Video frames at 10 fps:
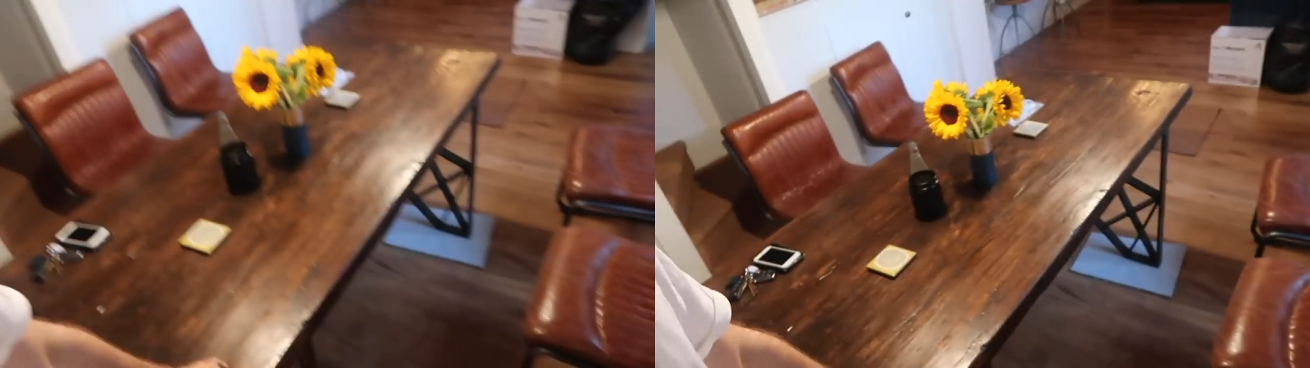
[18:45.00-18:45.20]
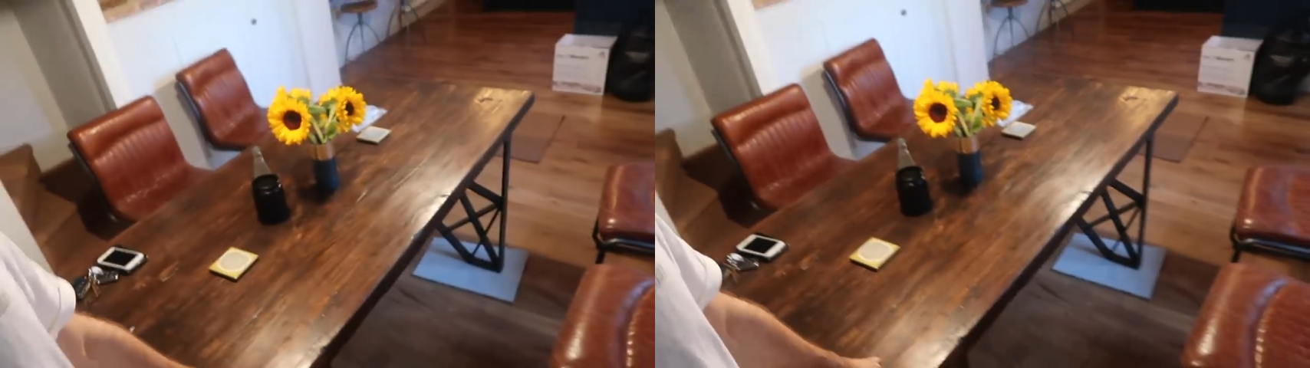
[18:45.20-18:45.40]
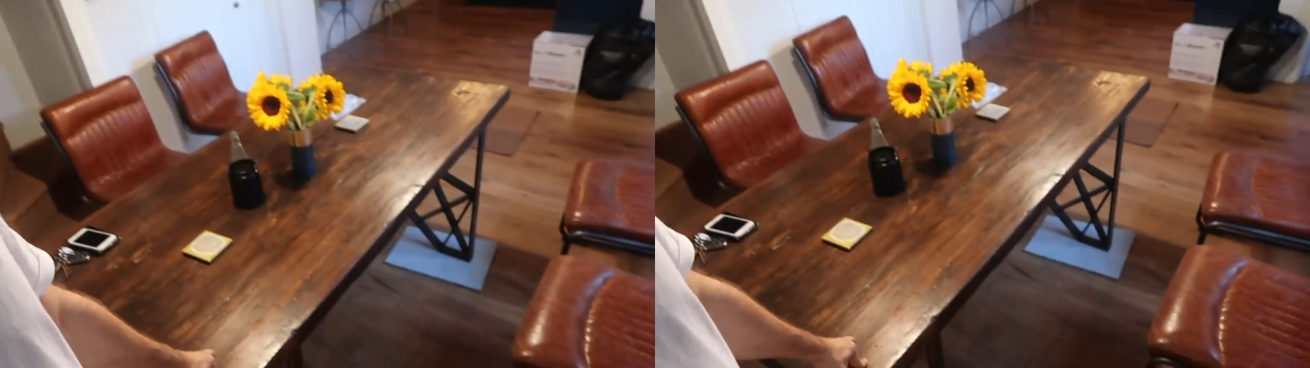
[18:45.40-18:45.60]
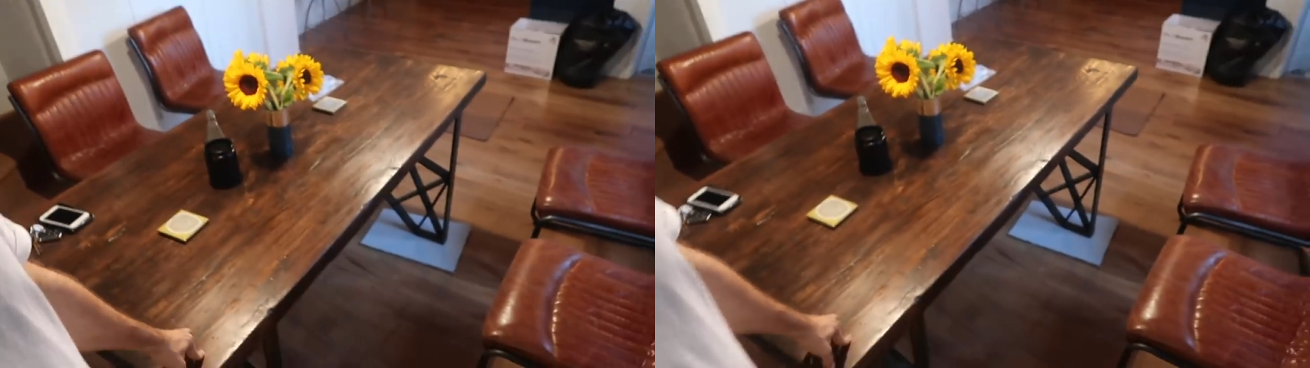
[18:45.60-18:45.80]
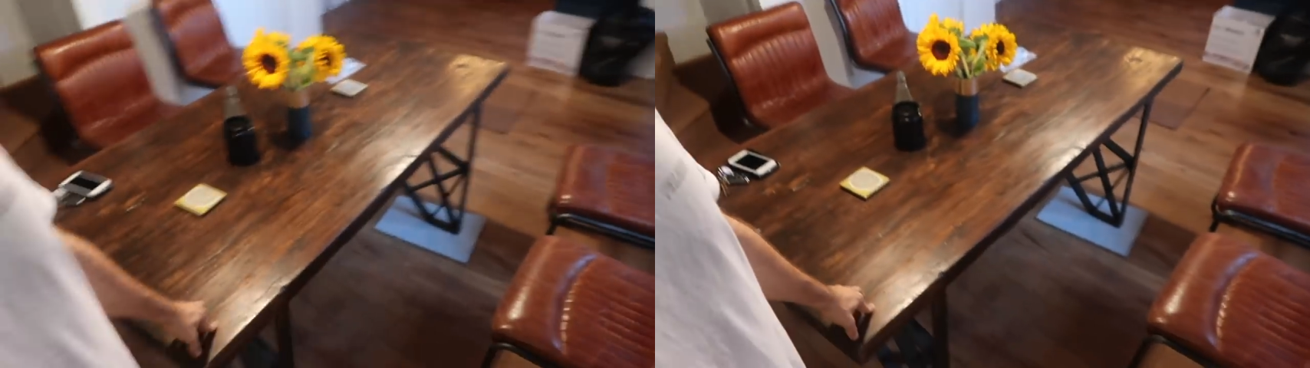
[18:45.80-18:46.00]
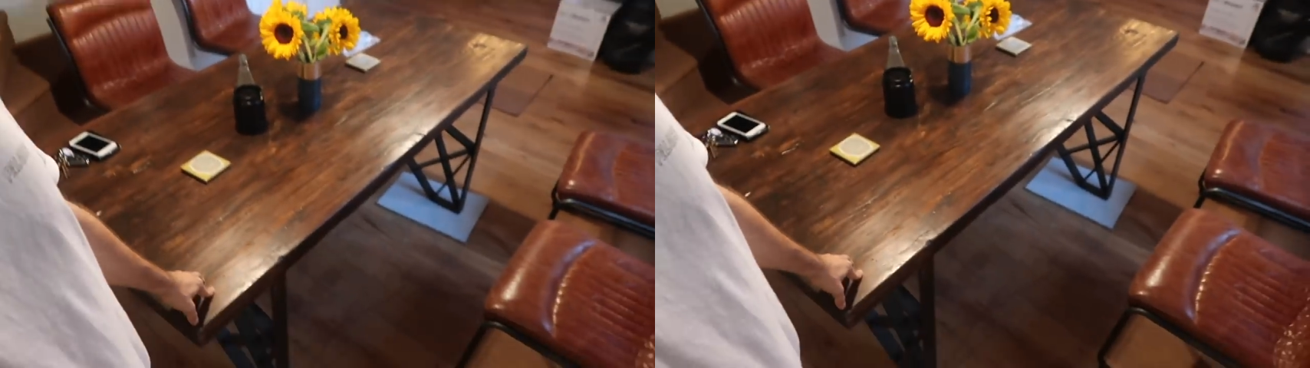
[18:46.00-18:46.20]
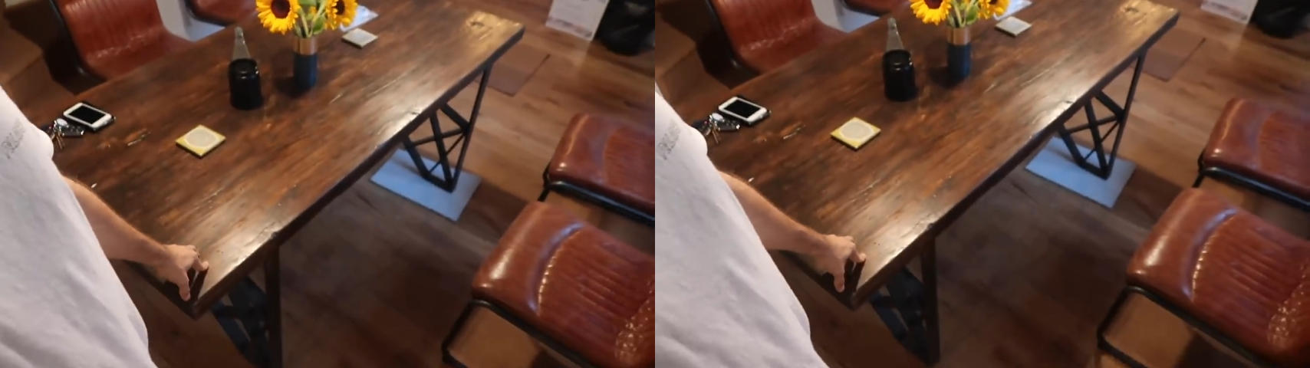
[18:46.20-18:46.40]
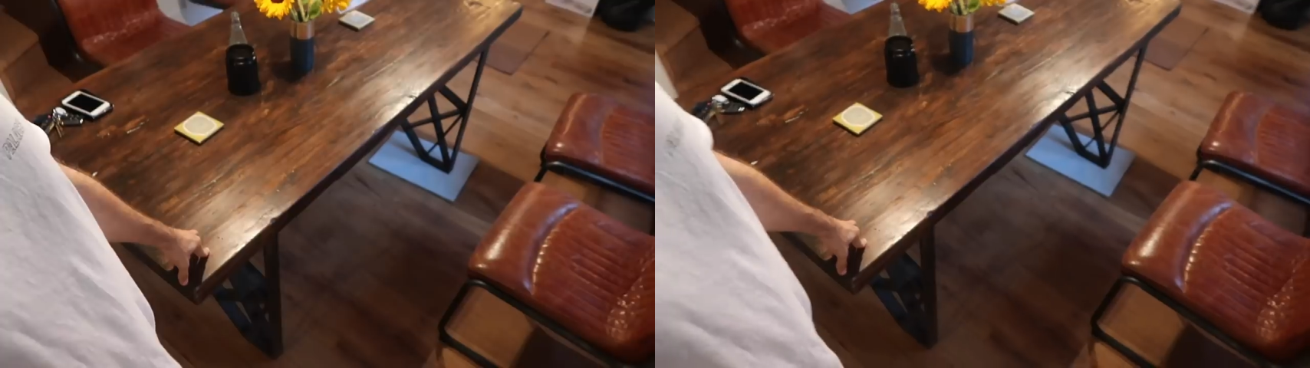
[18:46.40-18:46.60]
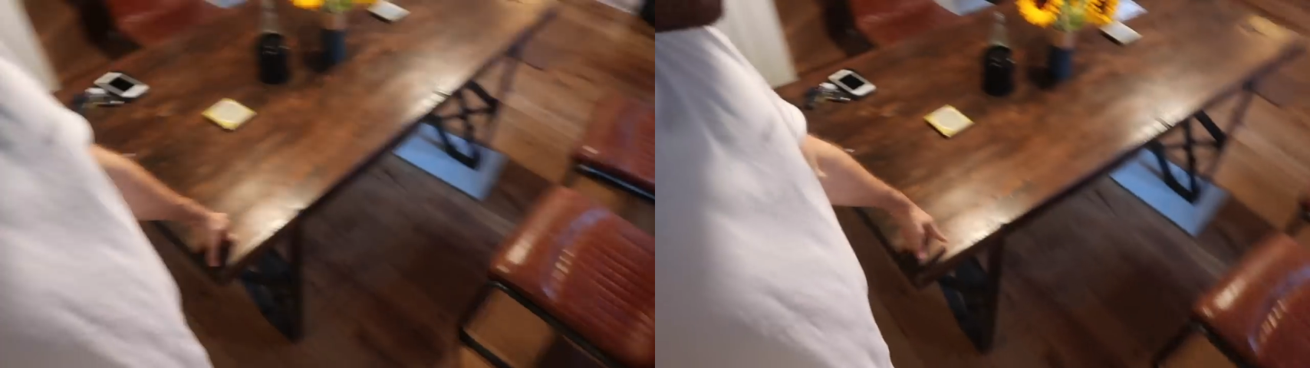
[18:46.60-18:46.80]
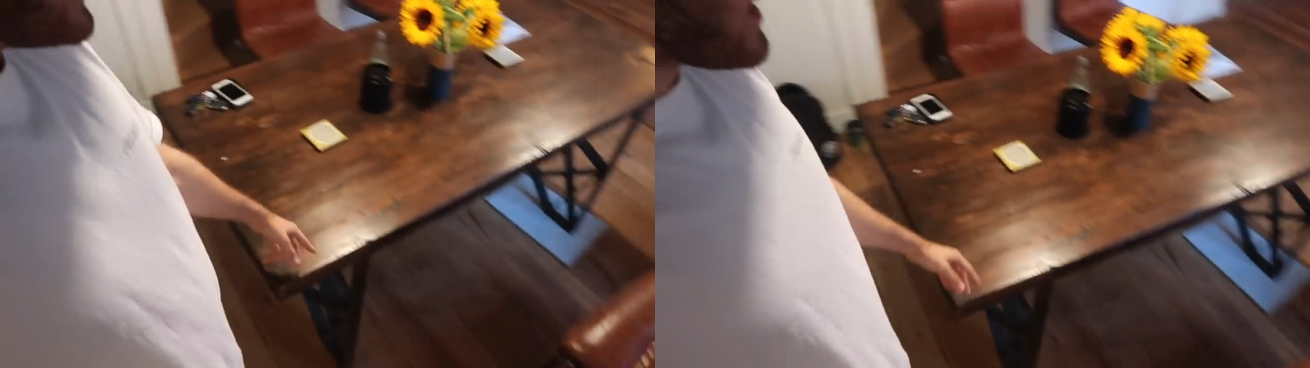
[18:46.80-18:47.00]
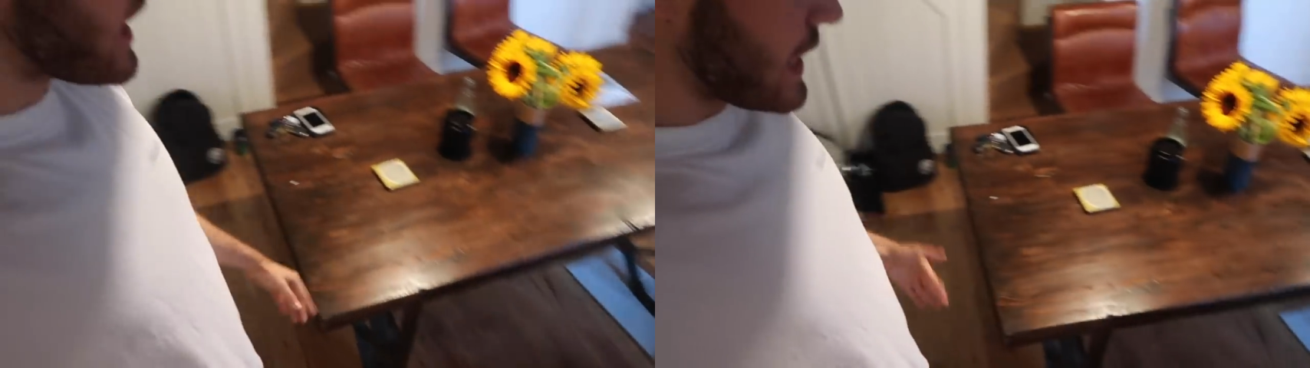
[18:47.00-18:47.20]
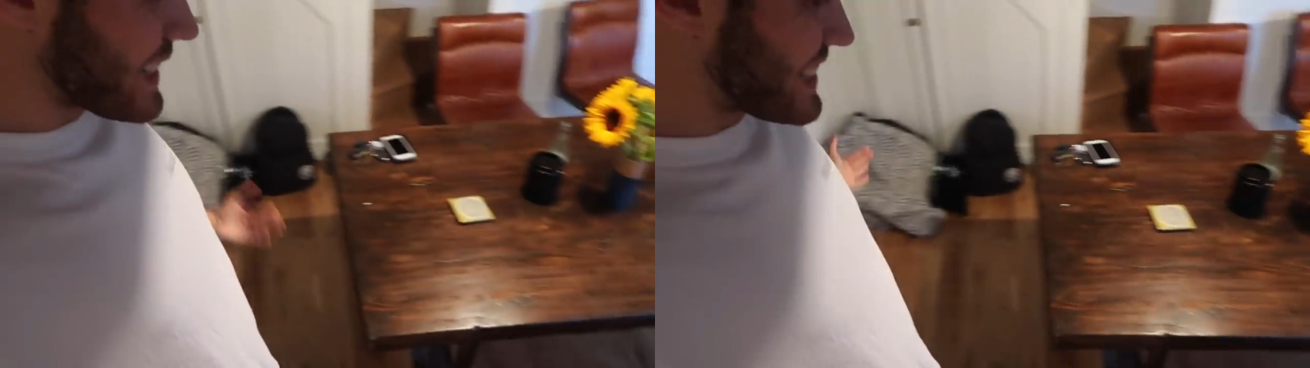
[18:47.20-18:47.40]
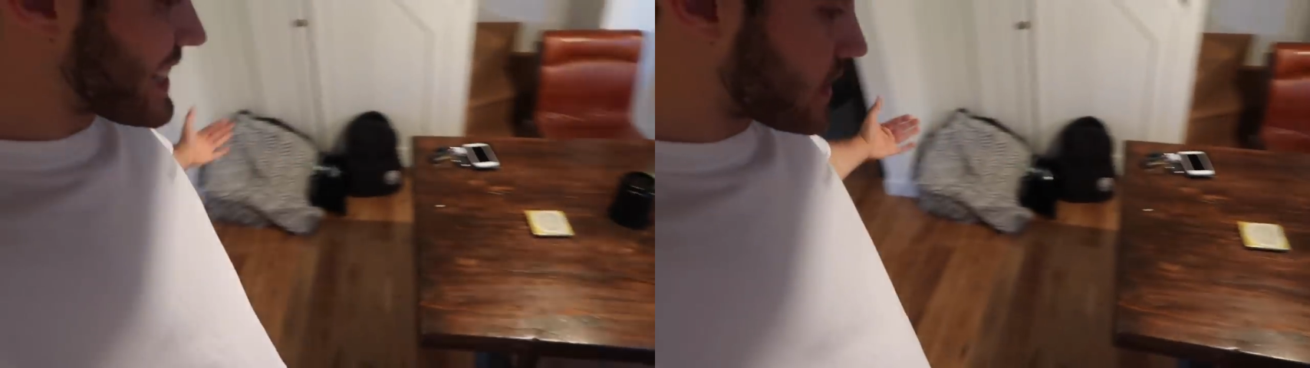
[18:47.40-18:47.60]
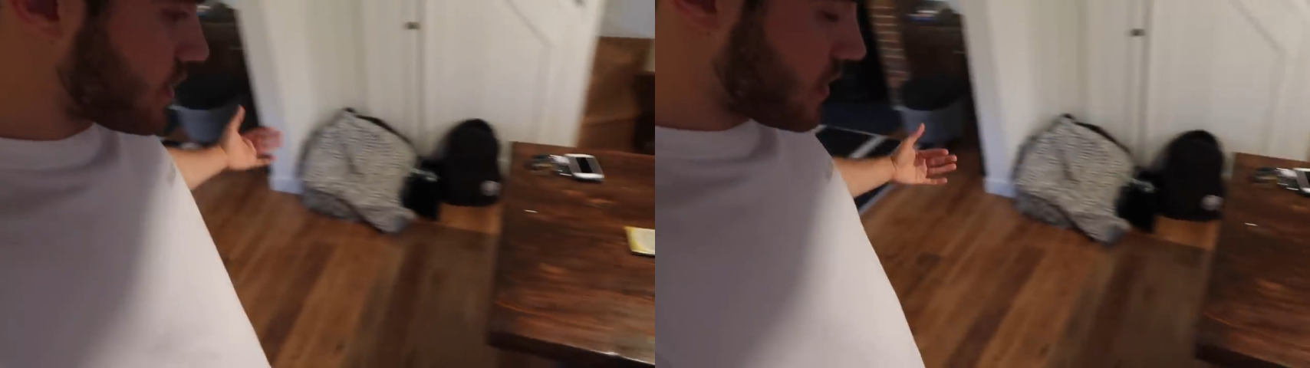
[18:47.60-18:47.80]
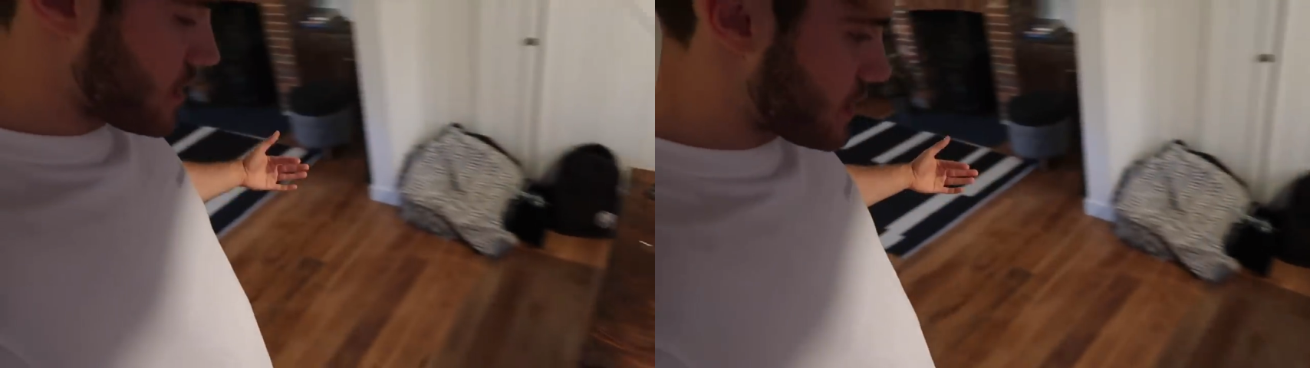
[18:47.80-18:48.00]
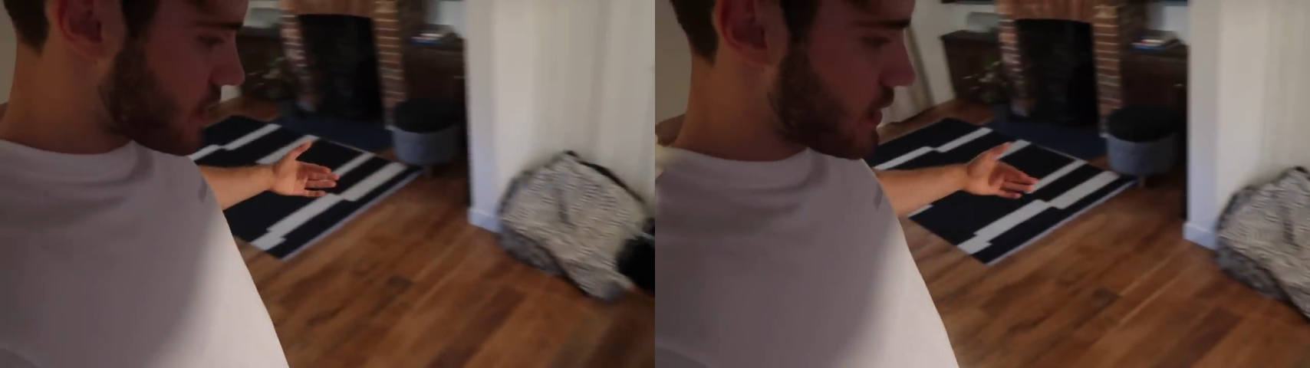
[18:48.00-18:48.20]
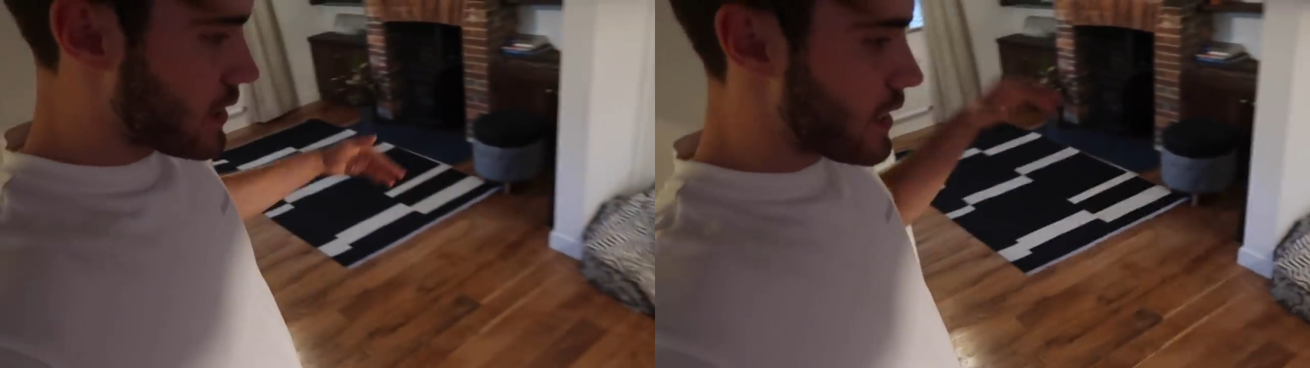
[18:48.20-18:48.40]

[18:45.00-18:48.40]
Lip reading: Nobody's mouth can be seen.